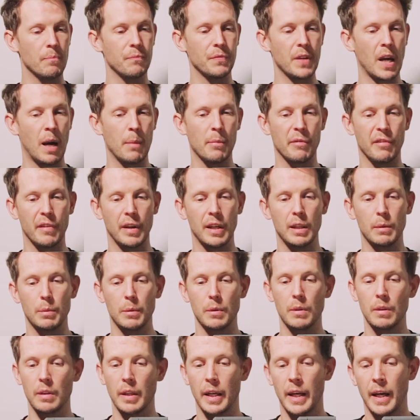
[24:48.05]
I'm
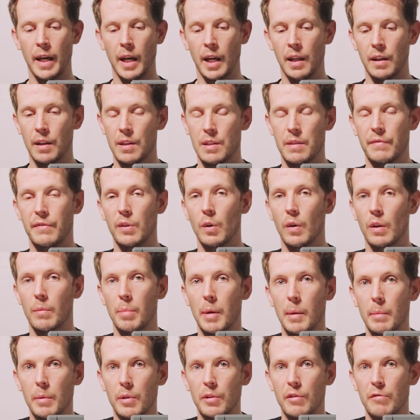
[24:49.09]
available, and there's a few other
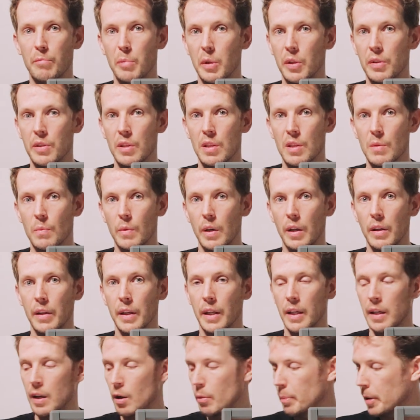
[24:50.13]
people who've built it as well that can
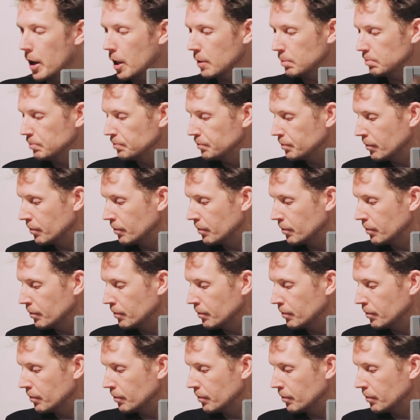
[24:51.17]
help out.